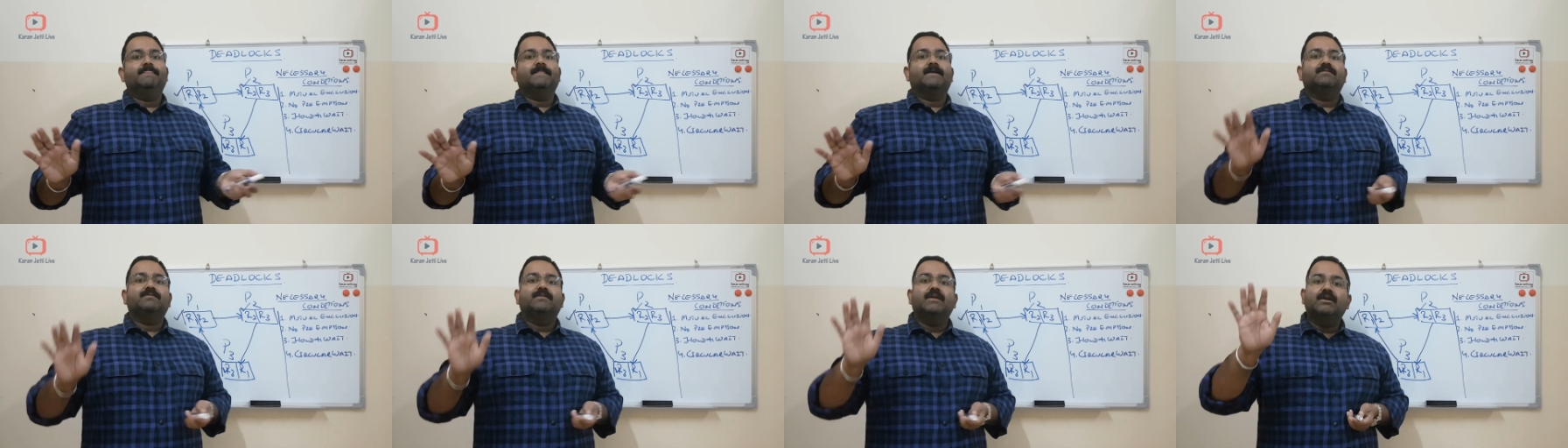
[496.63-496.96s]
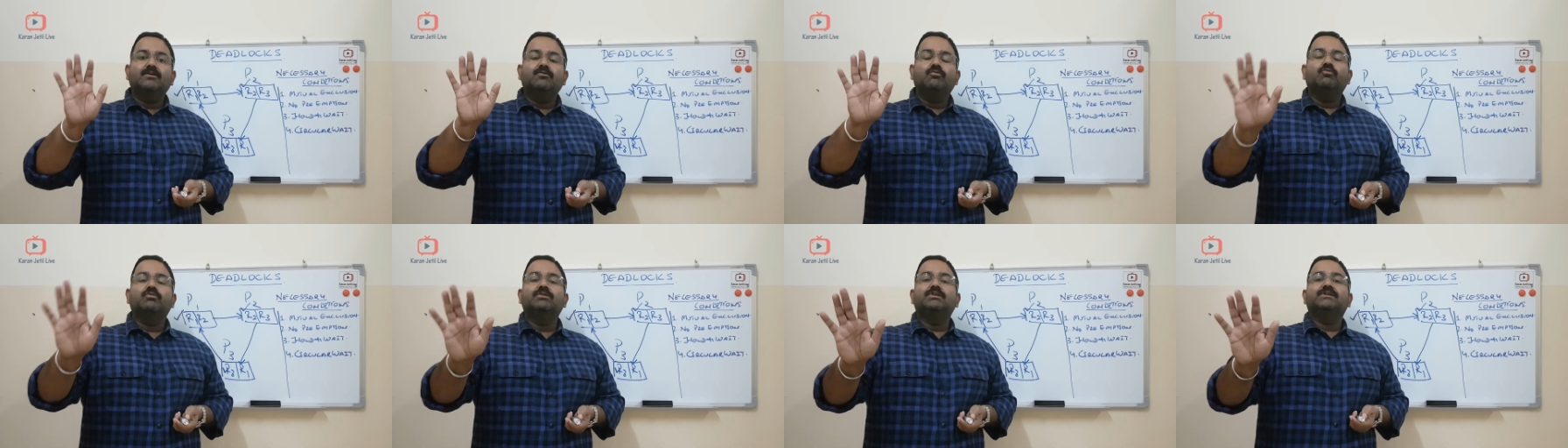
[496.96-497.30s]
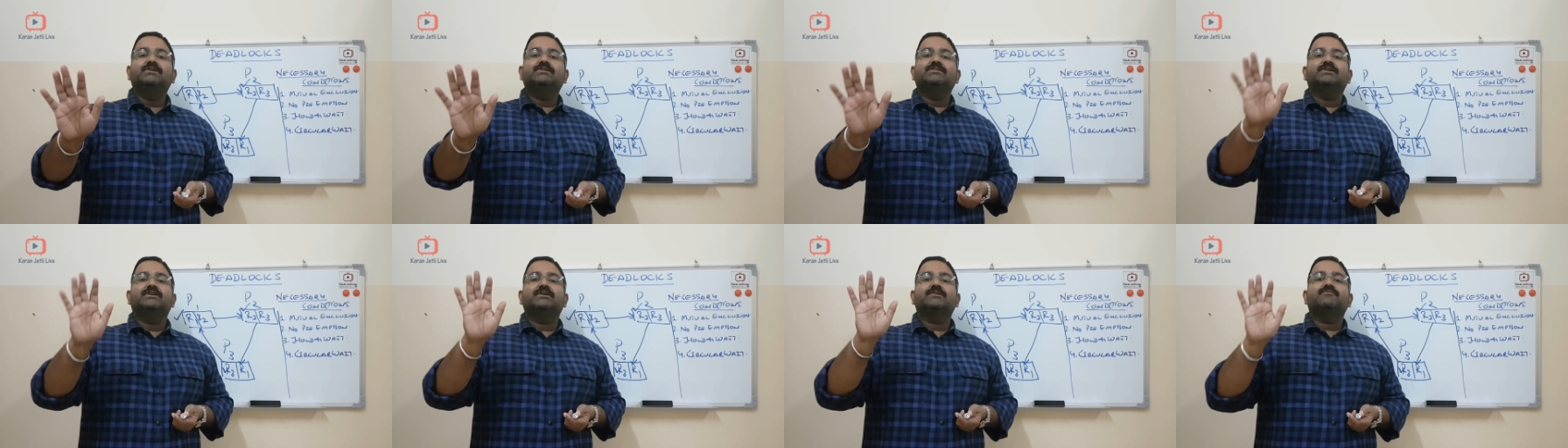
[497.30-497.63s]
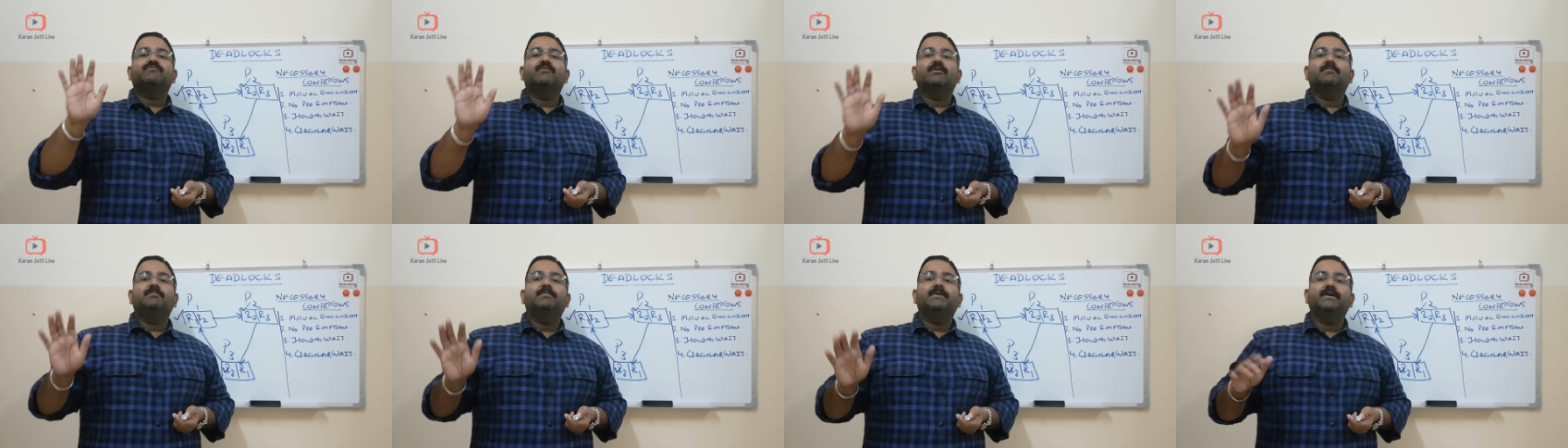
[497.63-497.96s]
Then only there
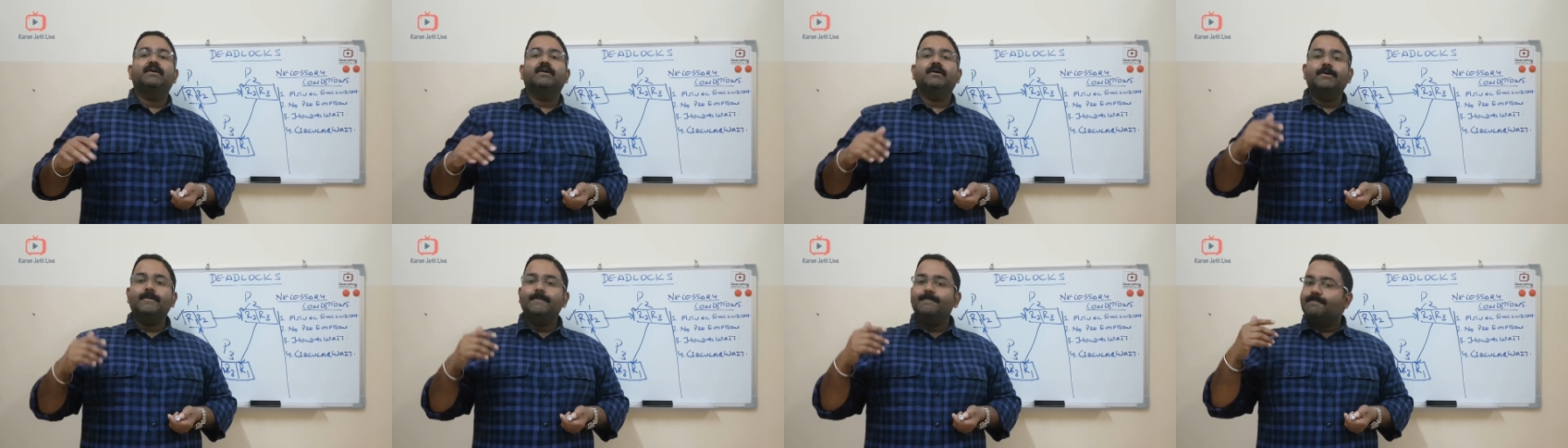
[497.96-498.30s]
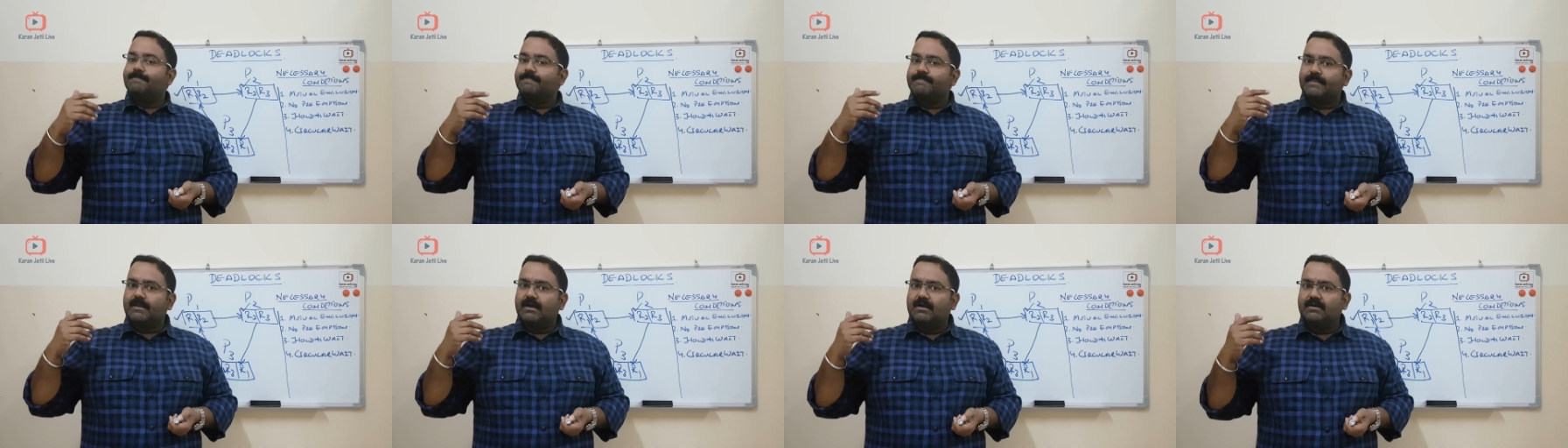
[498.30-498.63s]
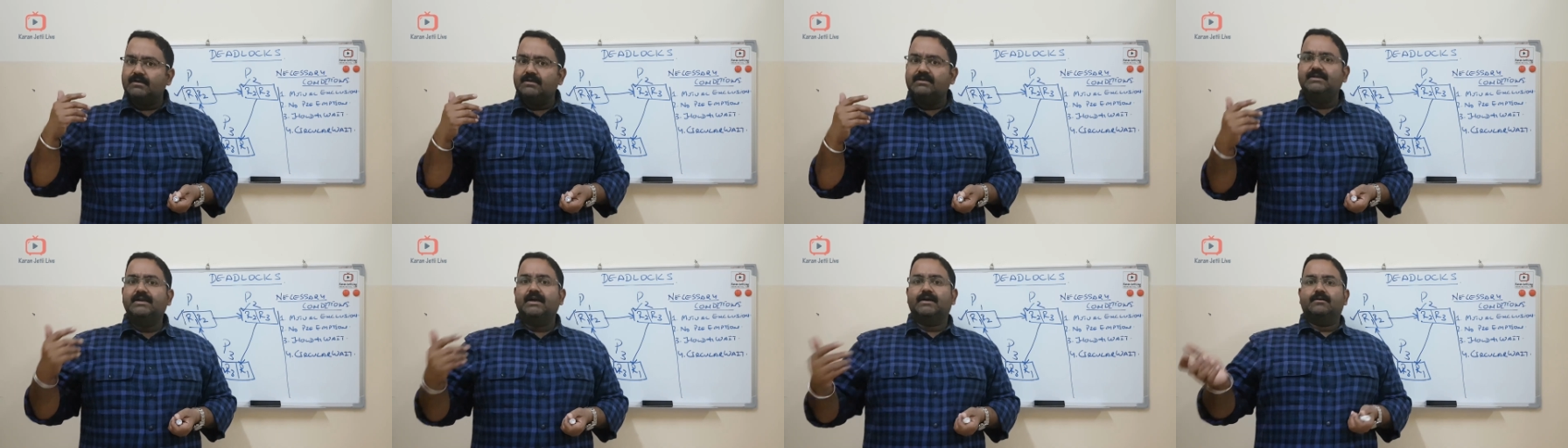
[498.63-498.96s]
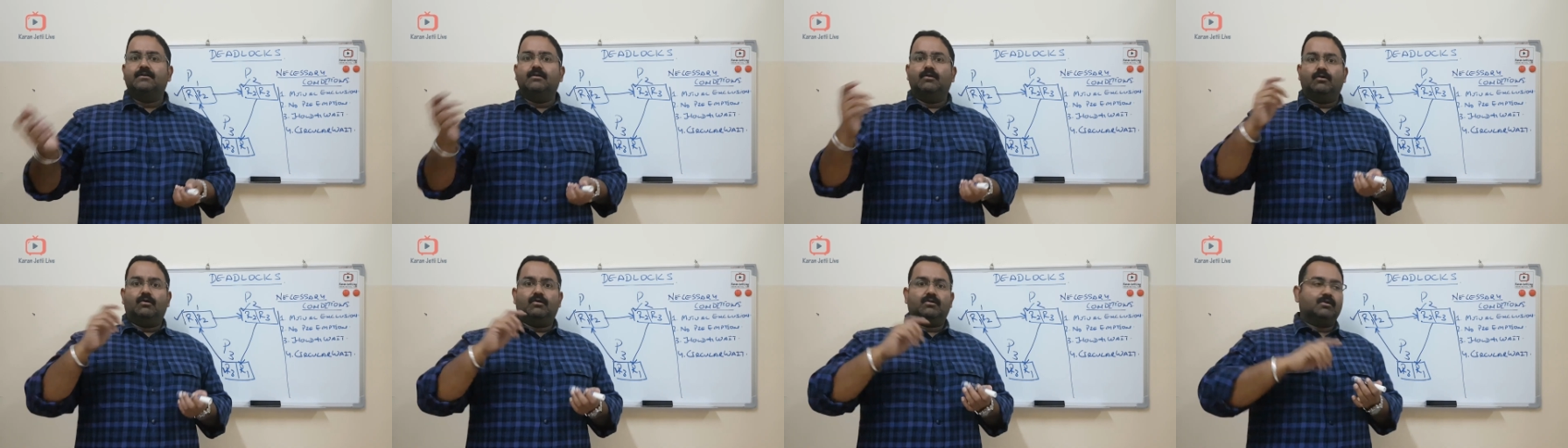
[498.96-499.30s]
will be a
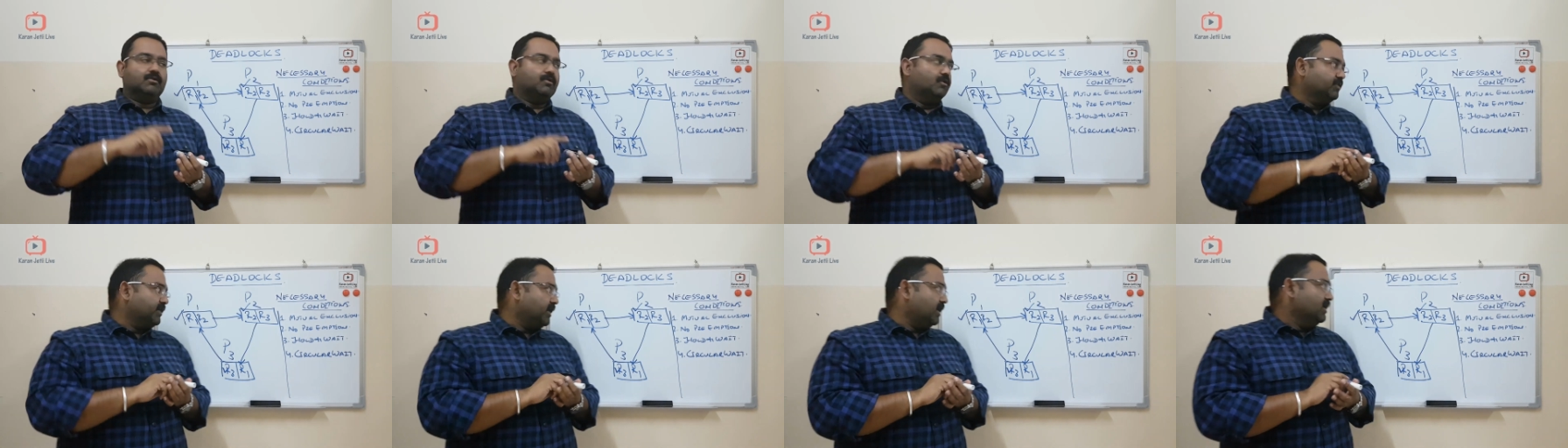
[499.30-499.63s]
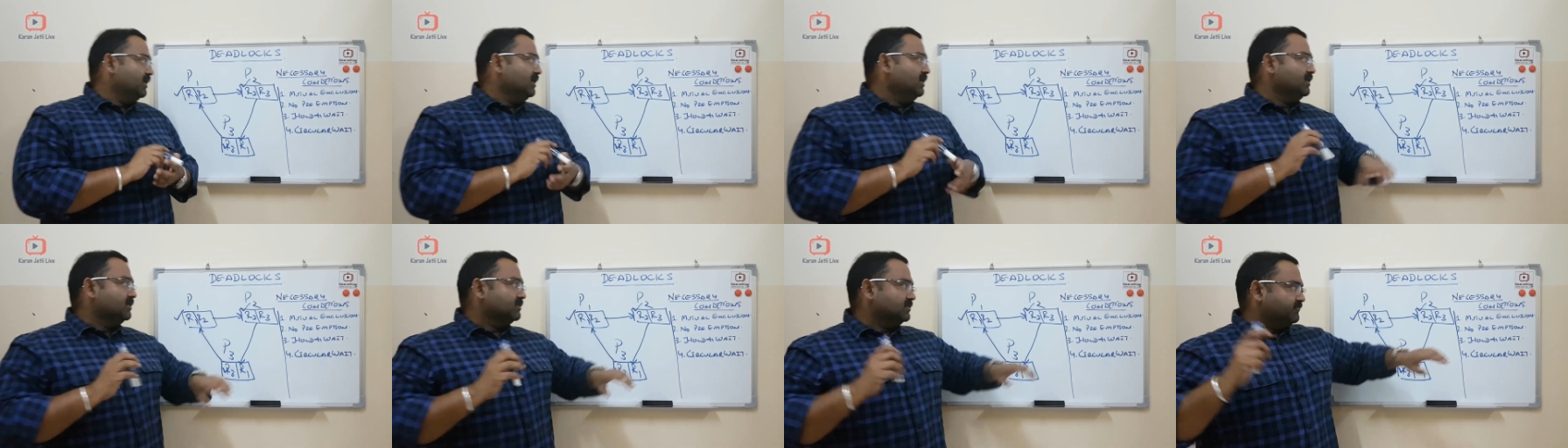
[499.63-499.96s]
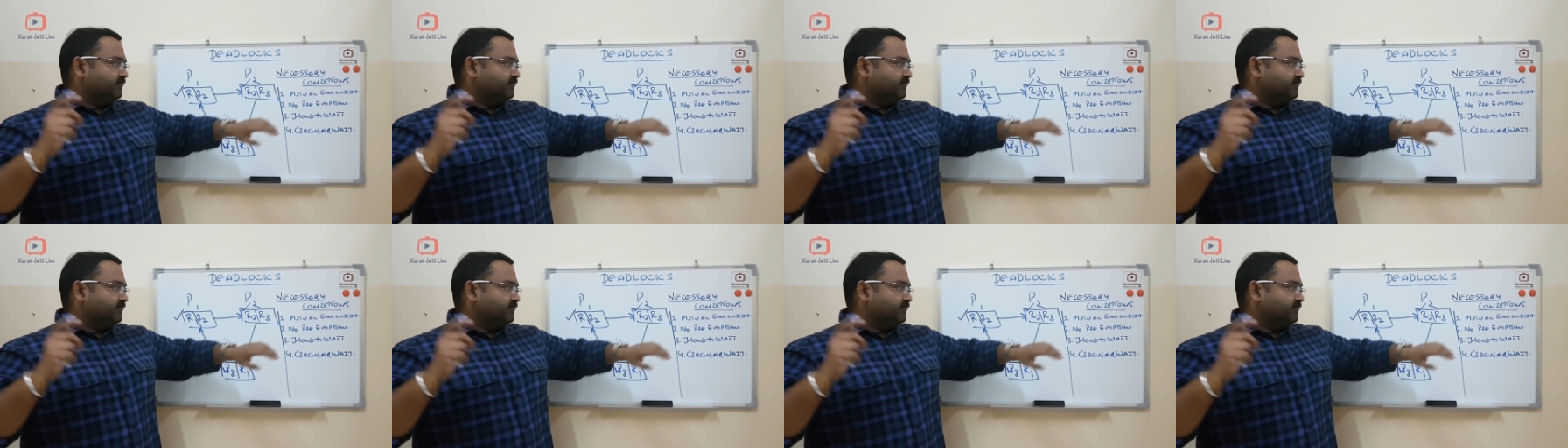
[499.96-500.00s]
deadlock. Okay.